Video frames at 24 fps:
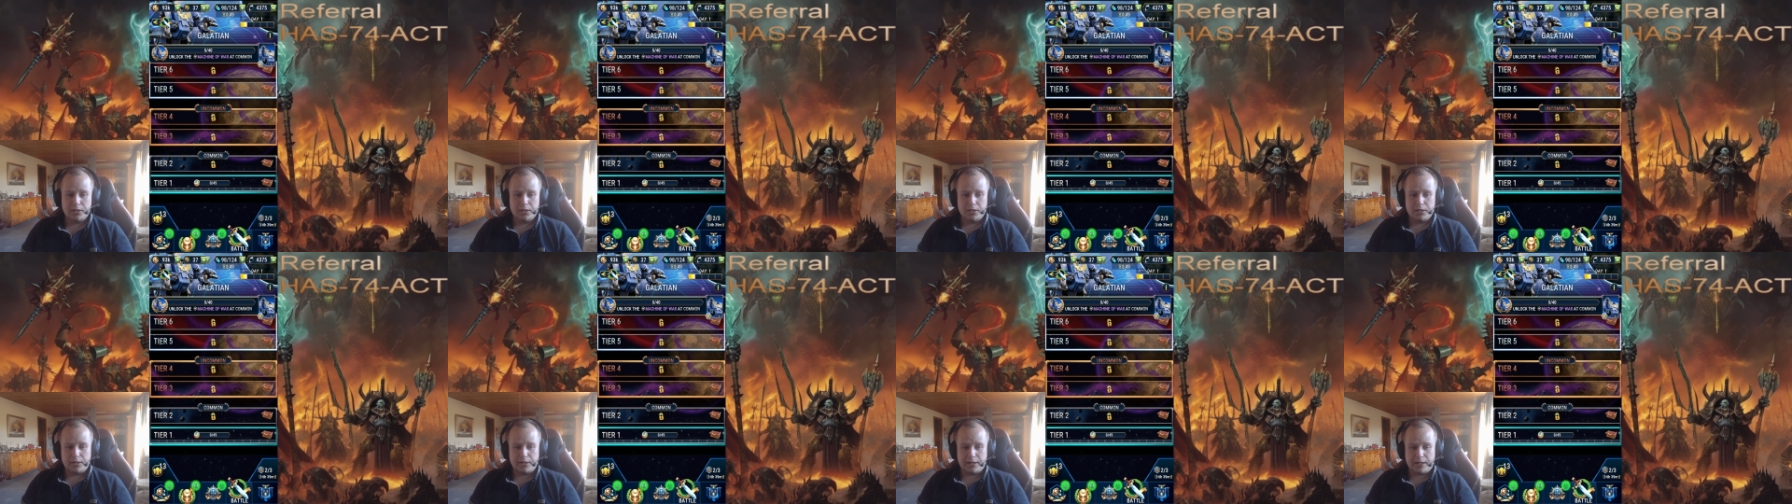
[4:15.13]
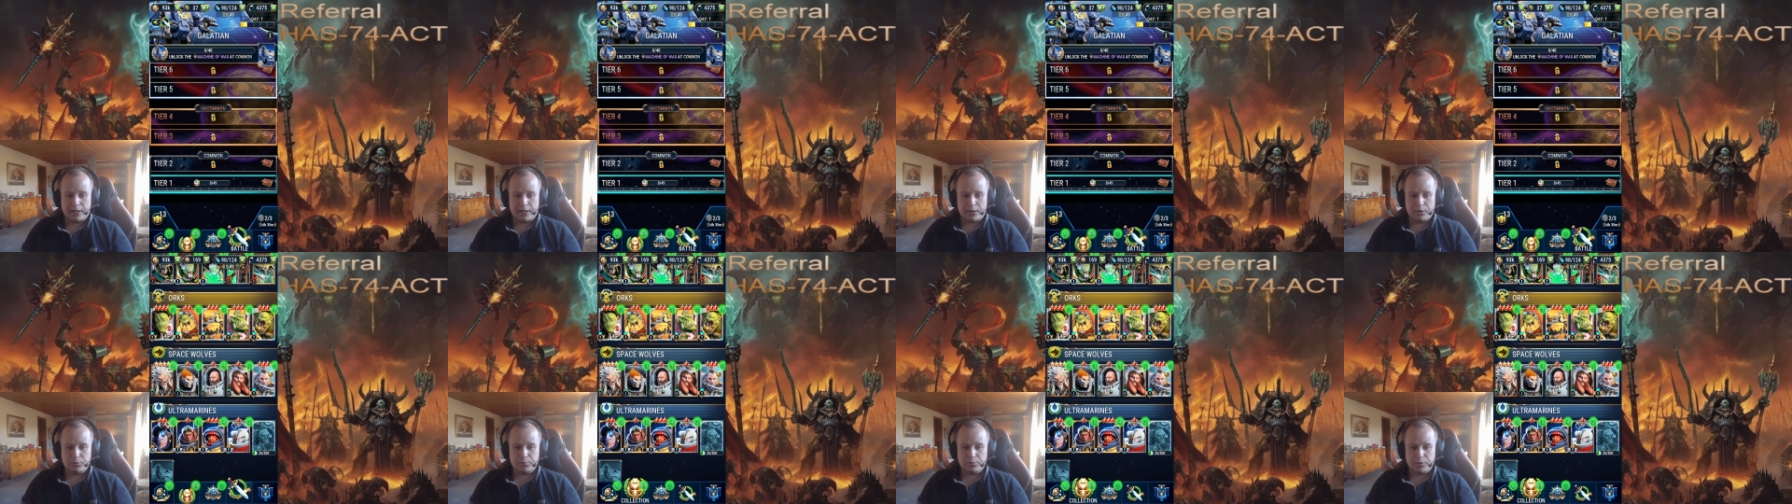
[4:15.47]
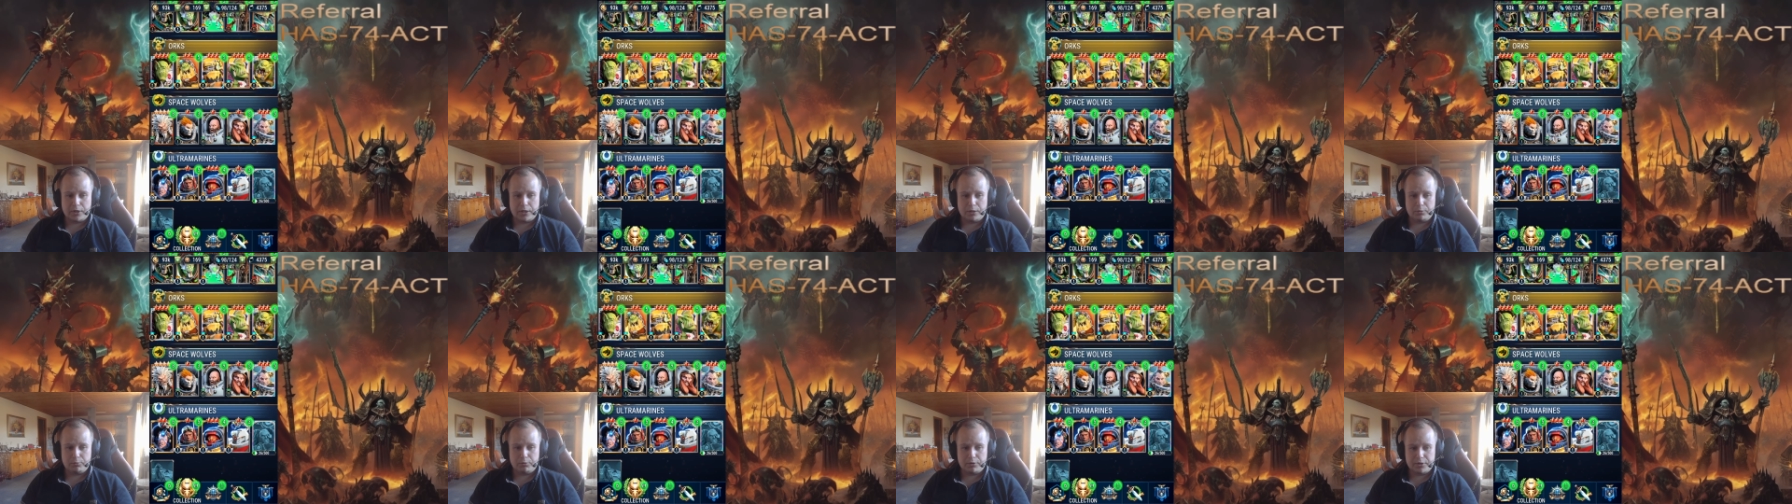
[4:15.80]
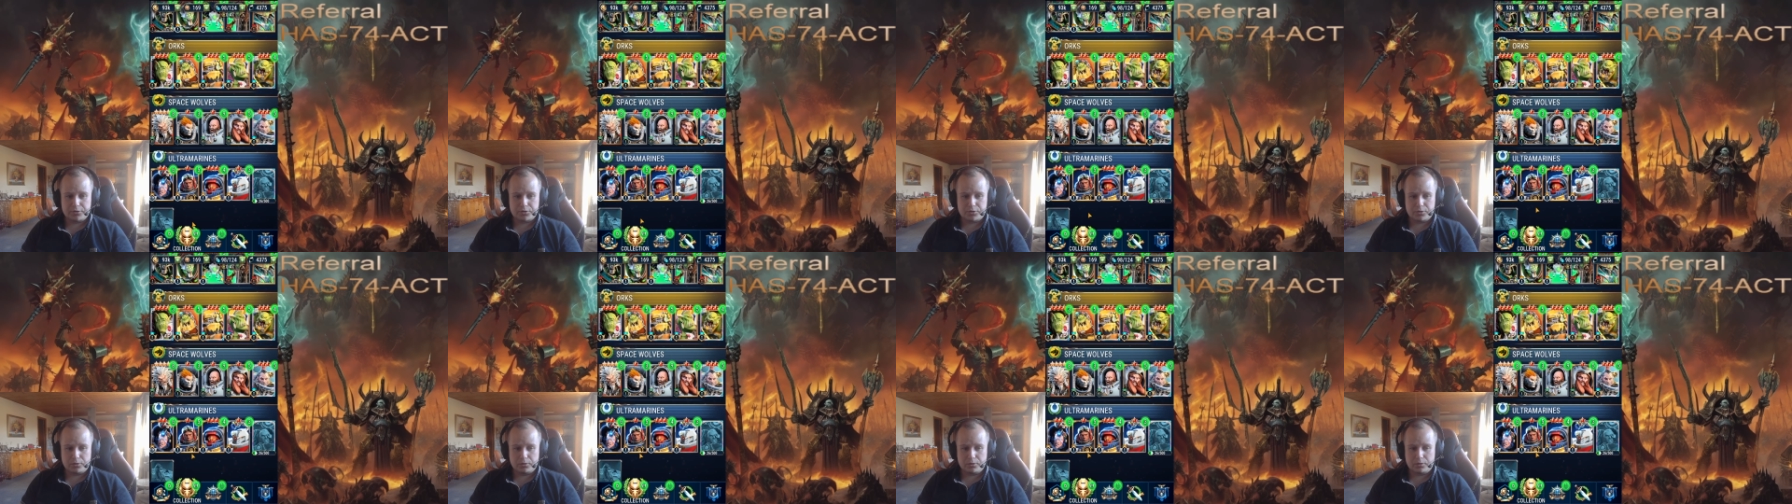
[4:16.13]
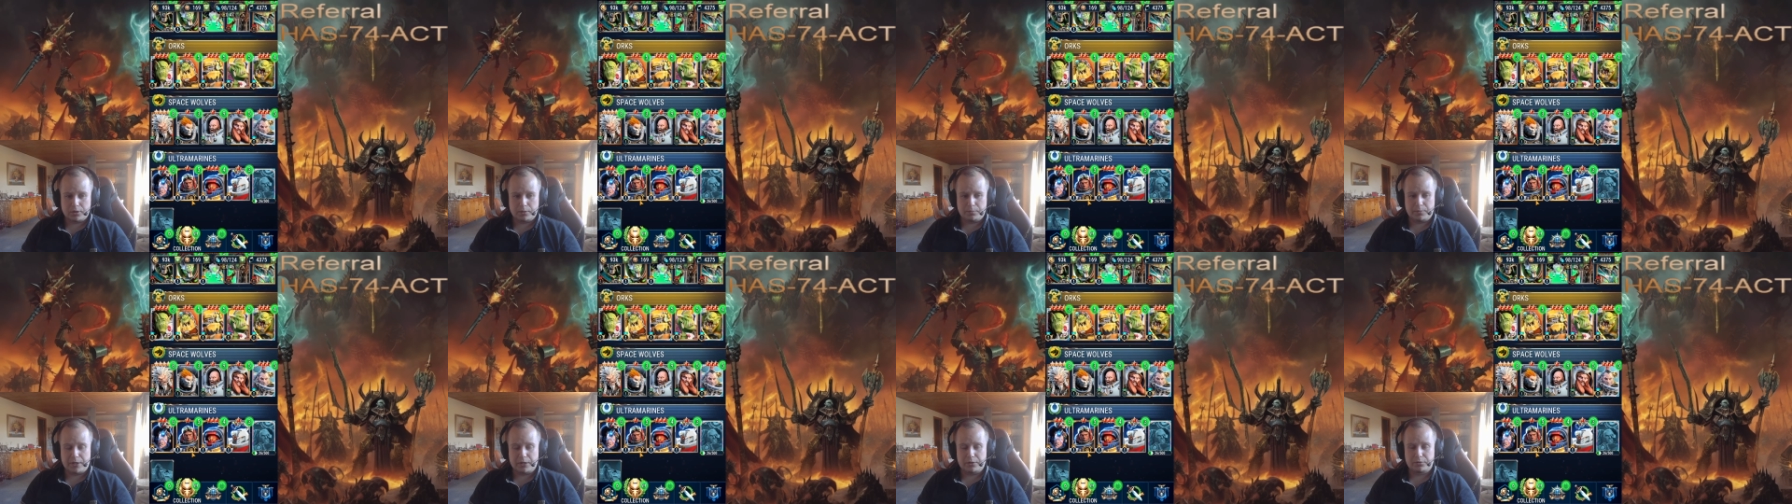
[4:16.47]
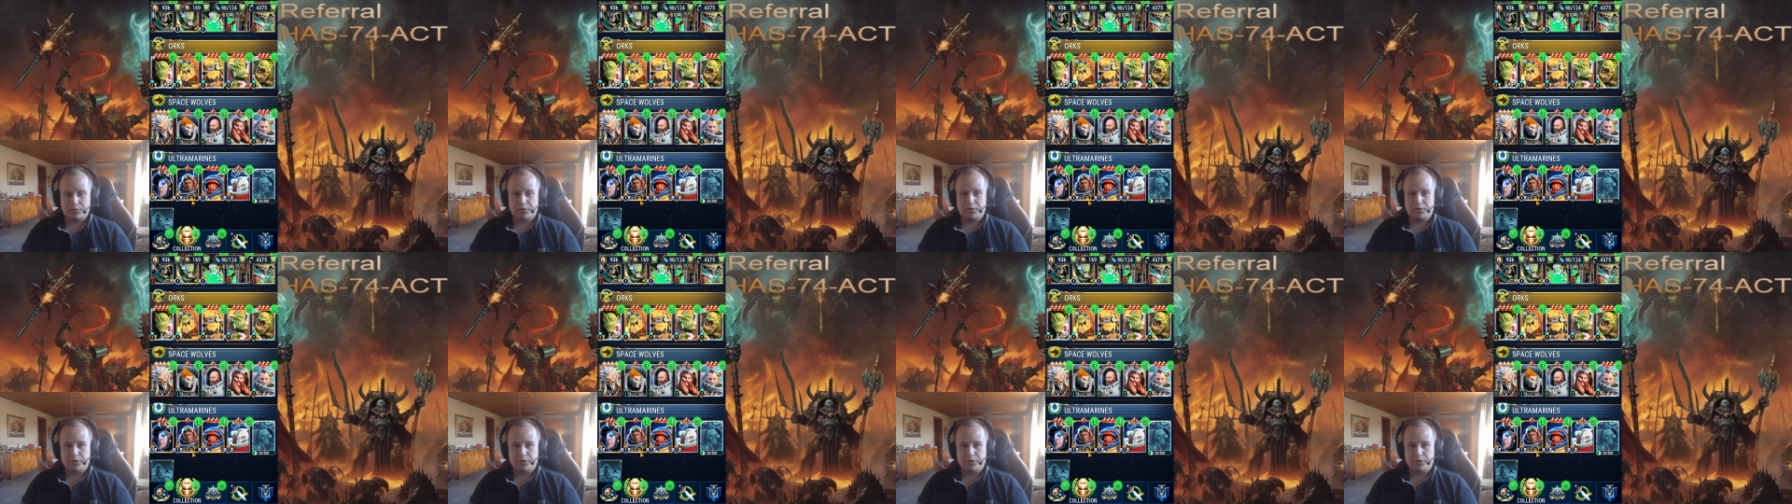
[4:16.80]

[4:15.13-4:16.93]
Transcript: Now, I want to talk about